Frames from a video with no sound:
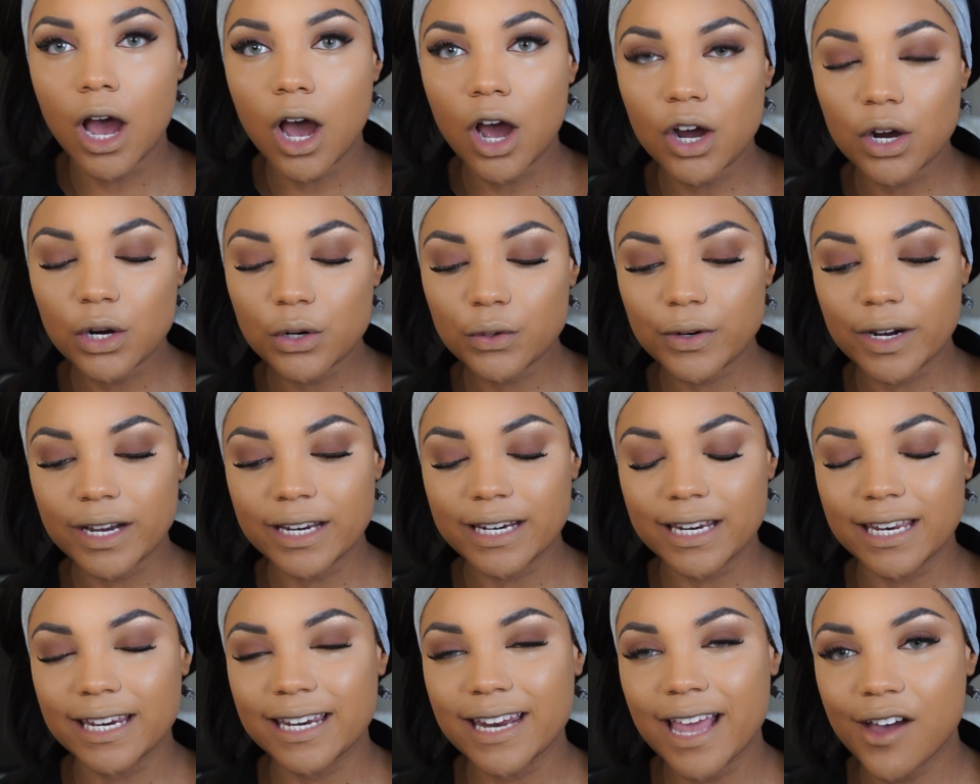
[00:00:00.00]

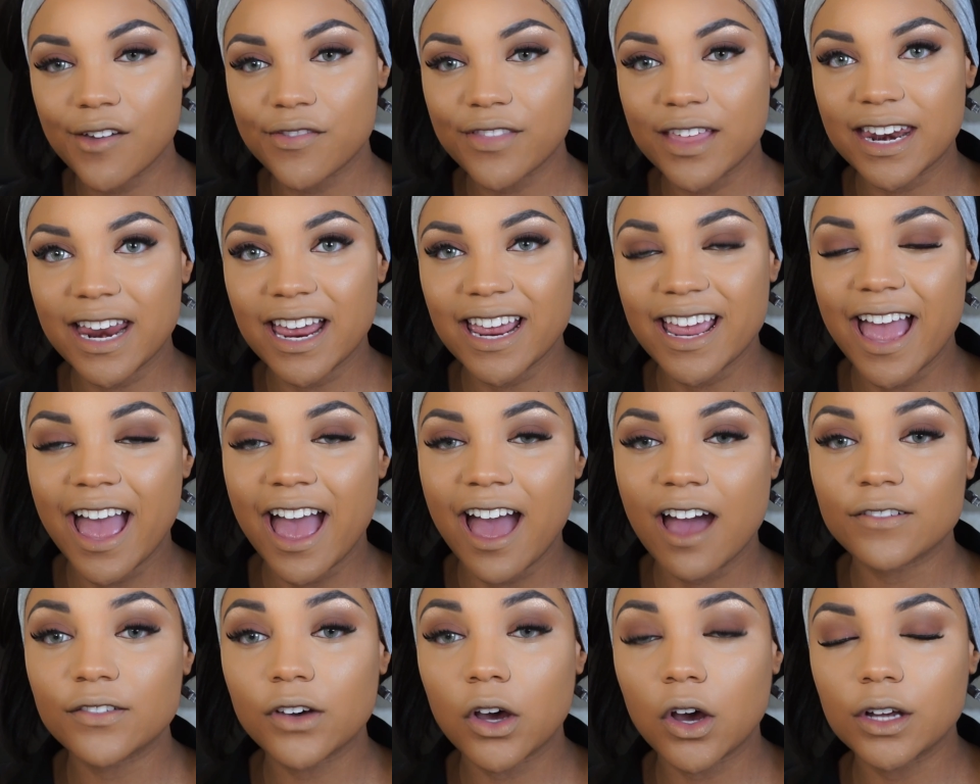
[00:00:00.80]
Alrighty, now that I
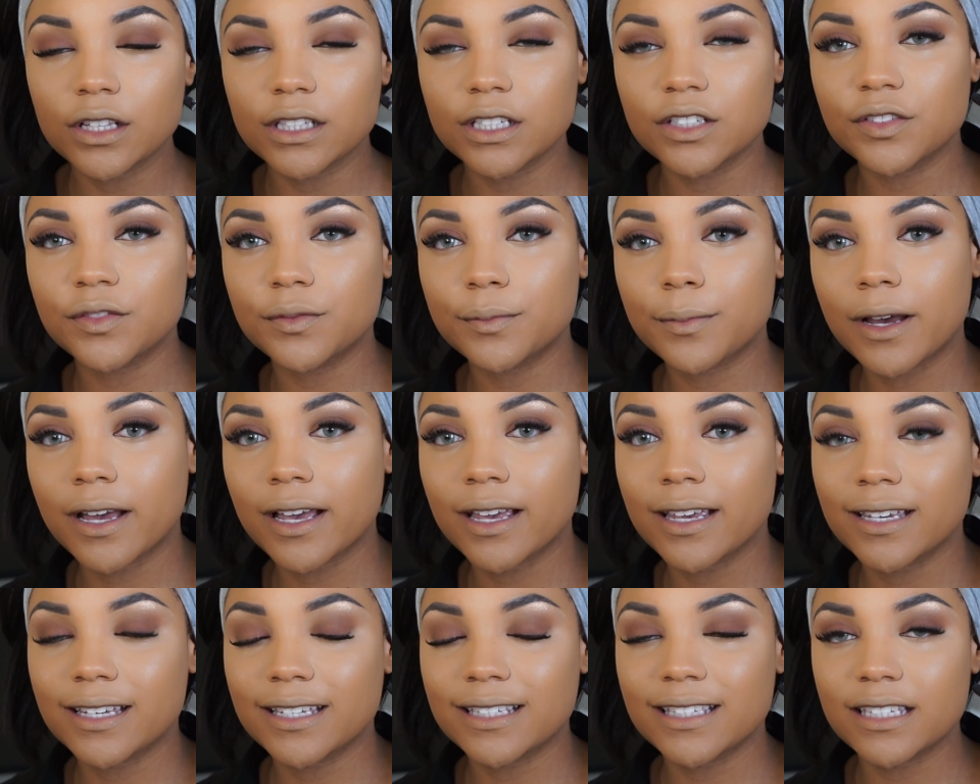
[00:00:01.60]
have all of
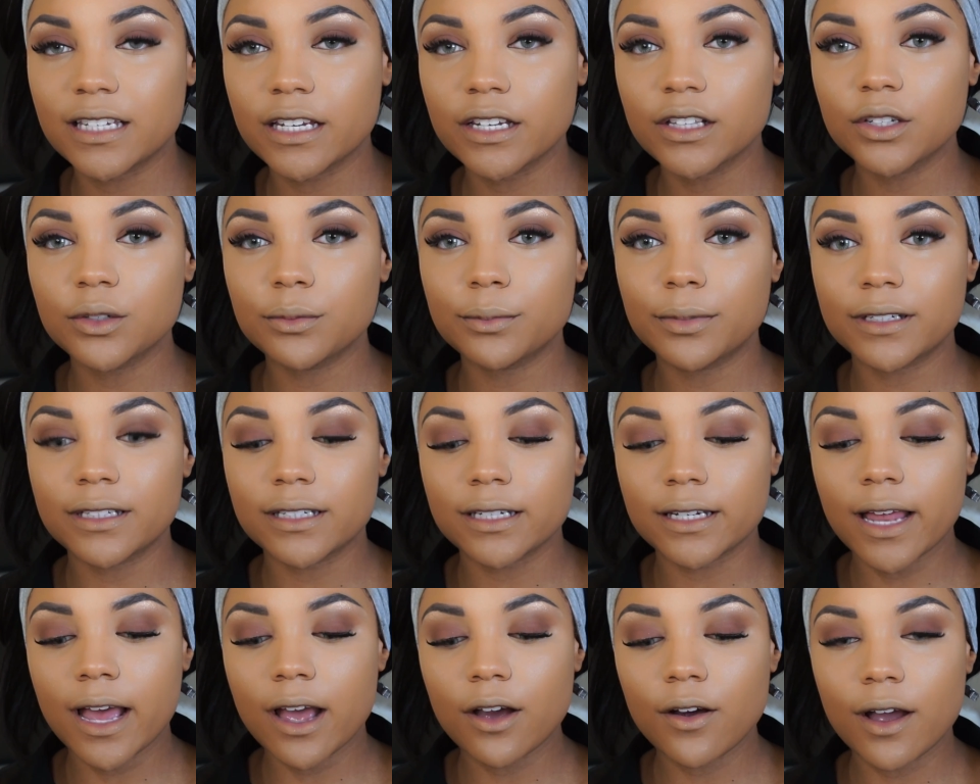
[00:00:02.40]
my concealer
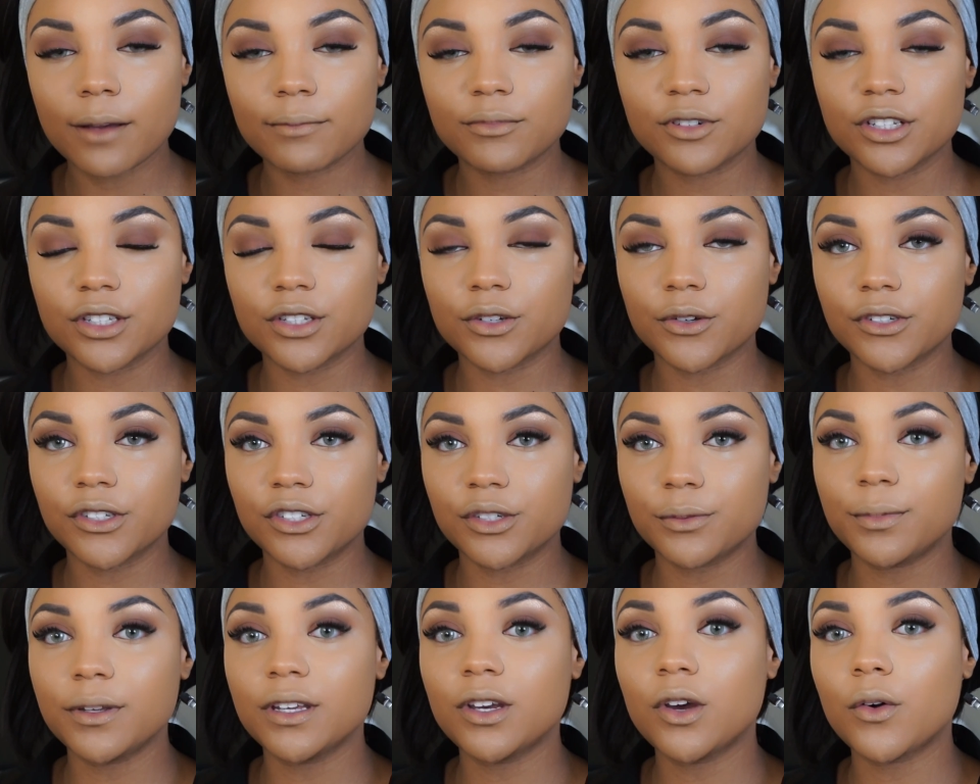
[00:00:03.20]
blended out, I'm just going
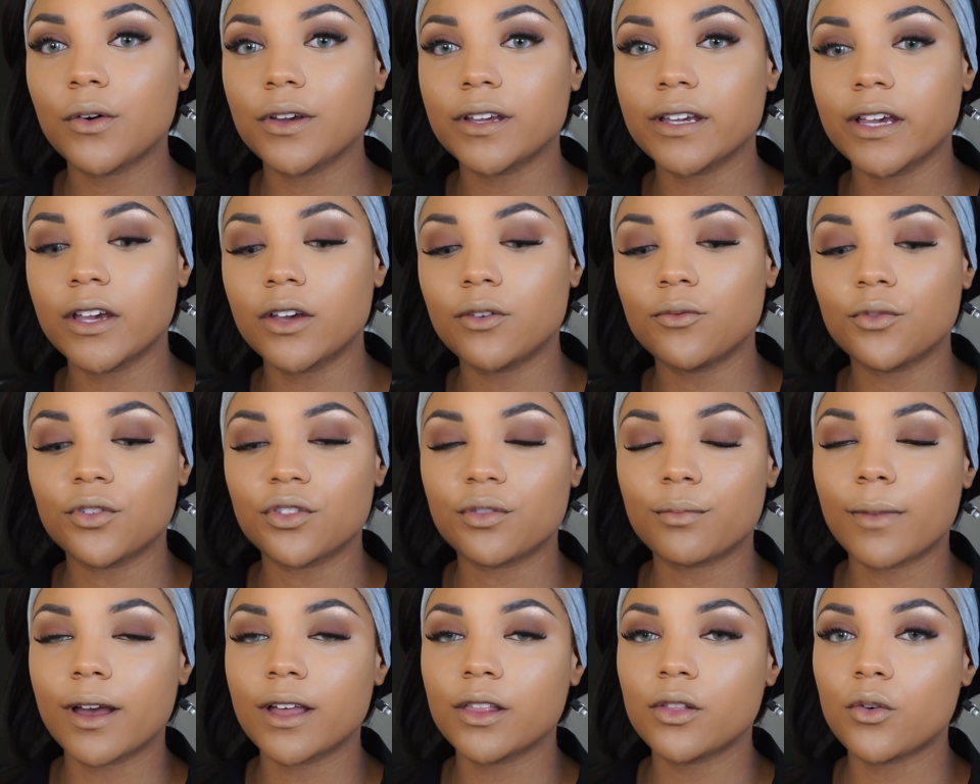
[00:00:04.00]
to be going in
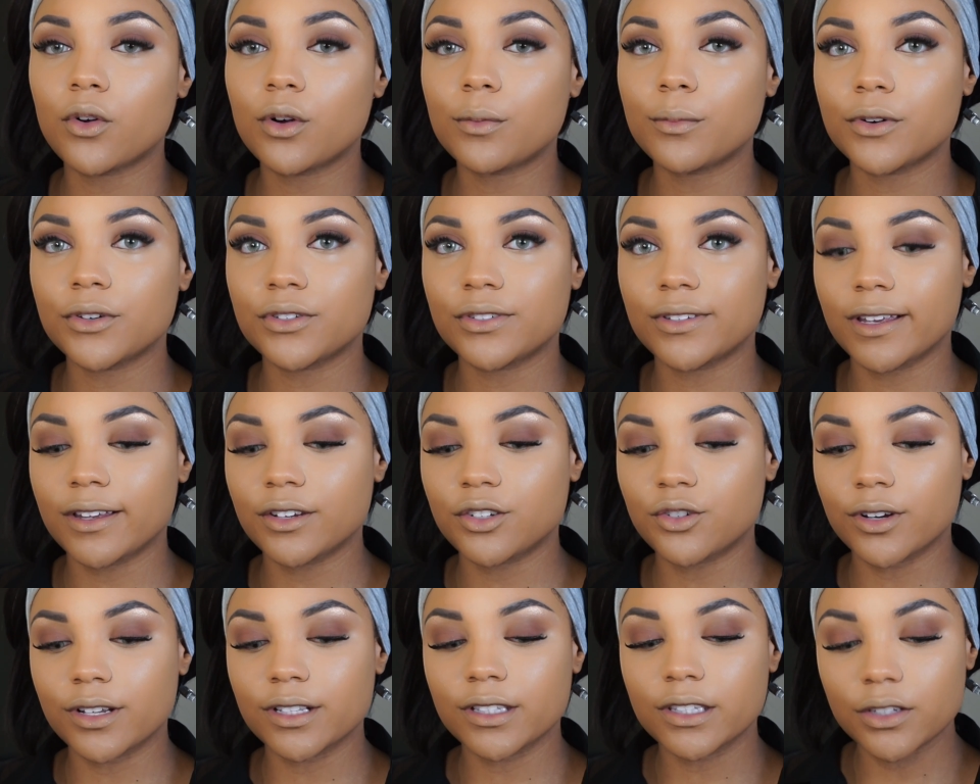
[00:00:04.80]
with my Mercier
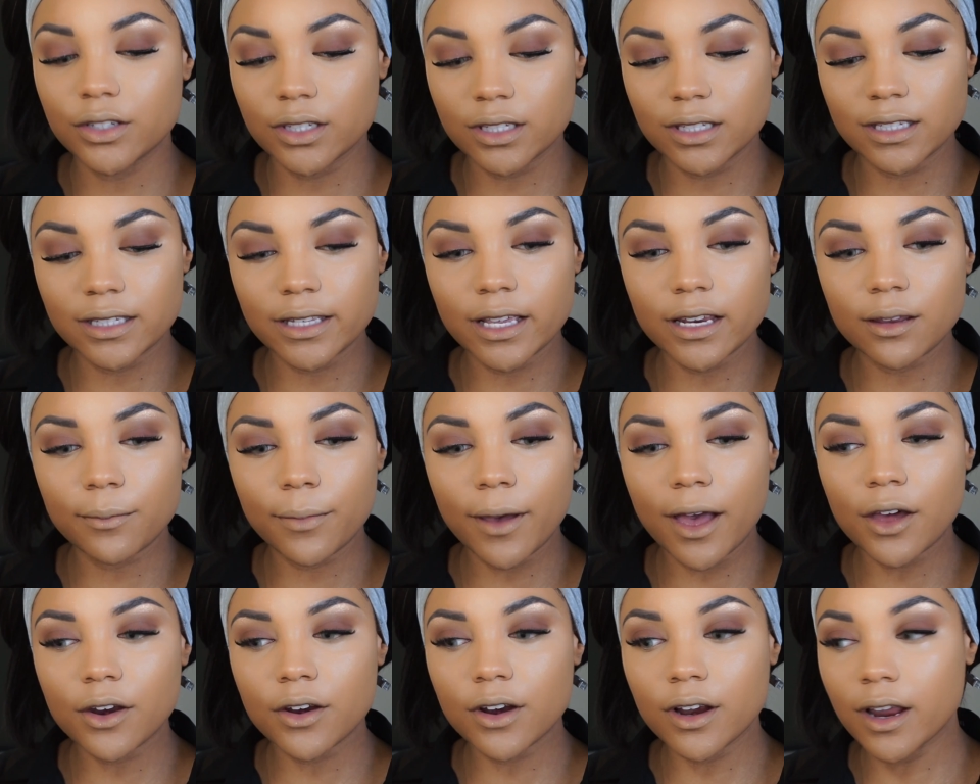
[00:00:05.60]
Translucent Setting
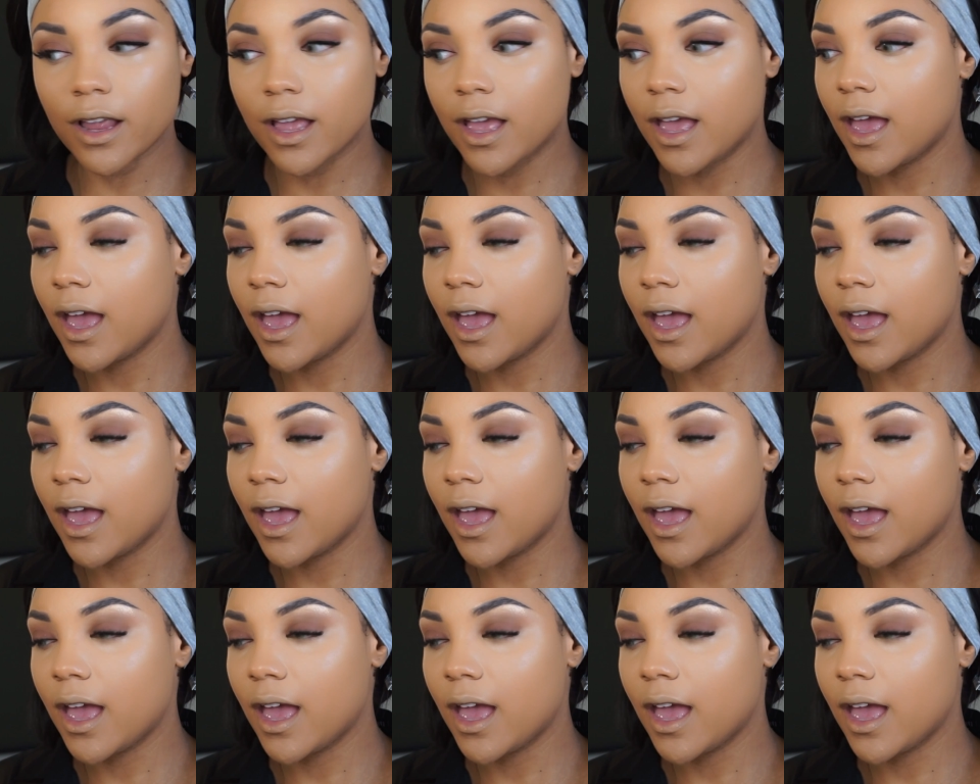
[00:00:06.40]
Powder.